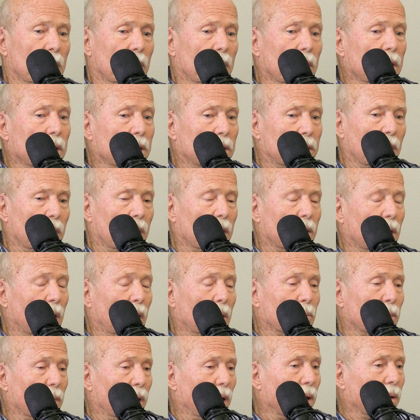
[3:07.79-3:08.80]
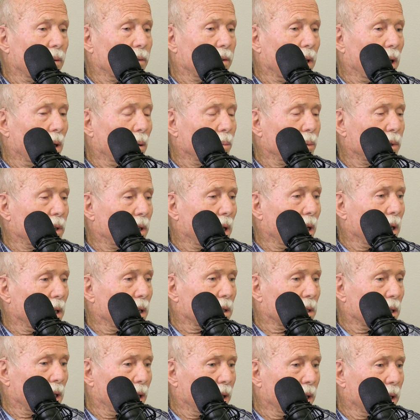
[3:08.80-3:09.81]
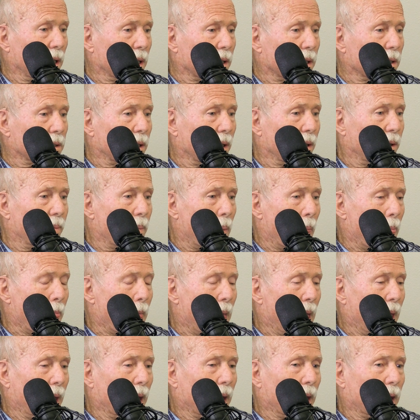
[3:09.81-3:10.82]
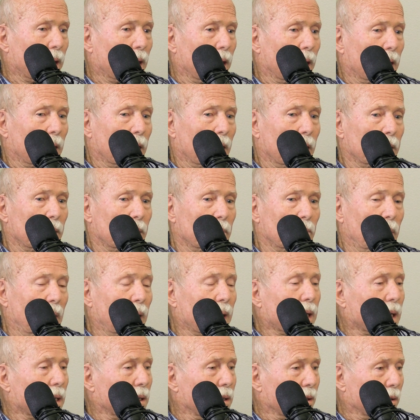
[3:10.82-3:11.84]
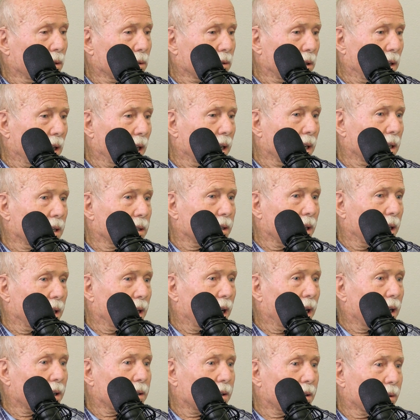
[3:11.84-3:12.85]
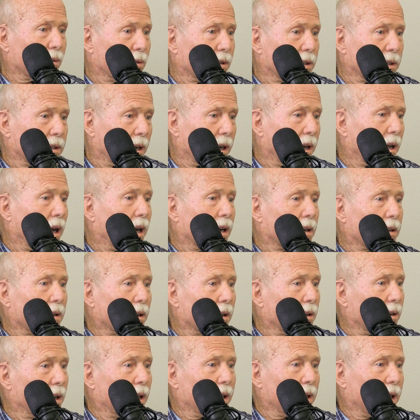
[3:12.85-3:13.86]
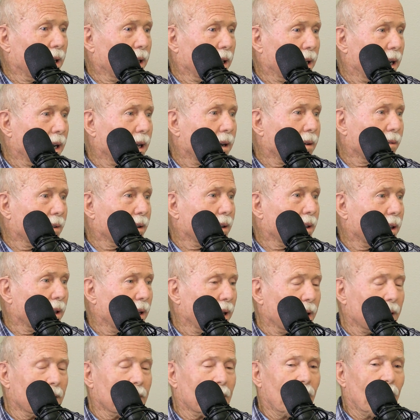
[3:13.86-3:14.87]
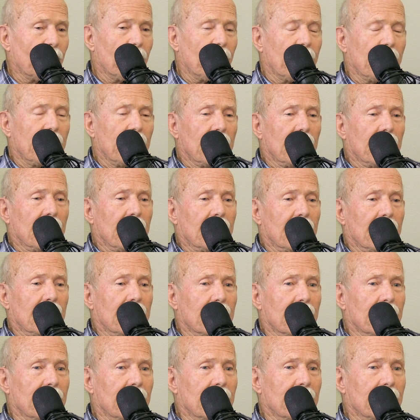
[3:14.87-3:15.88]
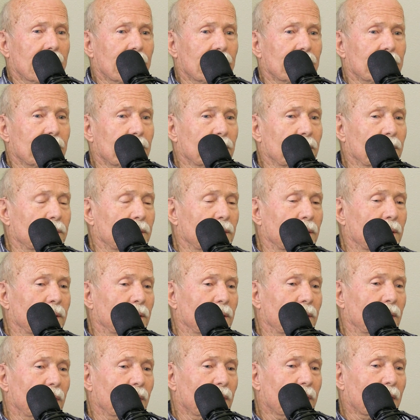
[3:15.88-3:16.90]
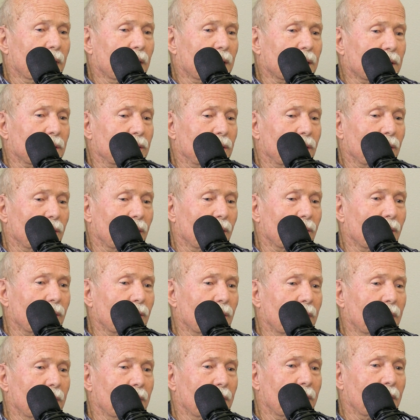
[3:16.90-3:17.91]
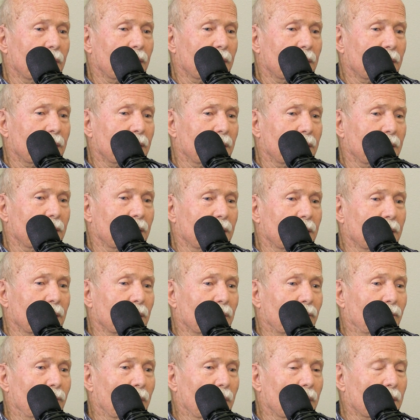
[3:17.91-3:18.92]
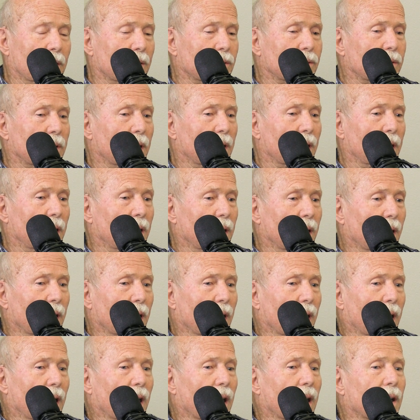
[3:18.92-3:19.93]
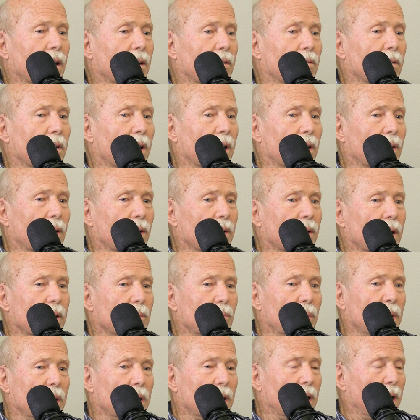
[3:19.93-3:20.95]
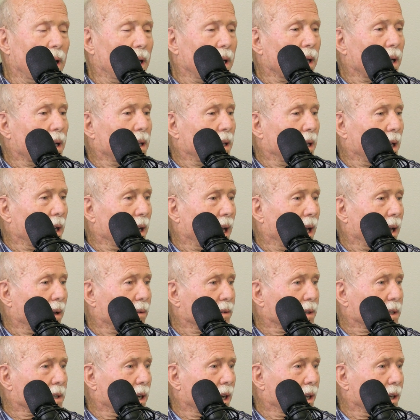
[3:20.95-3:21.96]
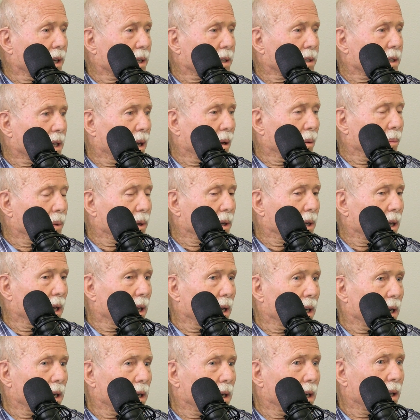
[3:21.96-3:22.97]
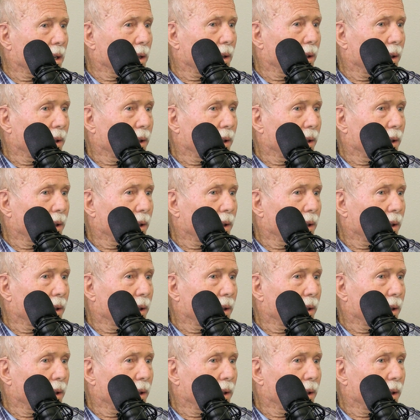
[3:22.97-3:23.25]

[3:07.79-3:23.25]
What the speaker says: he said, I'm going to have to amputate his legs. Back in those days, a doctor was a doctor, and they did everything. And so the father said, I'd rather he be dead than have his legs amputated.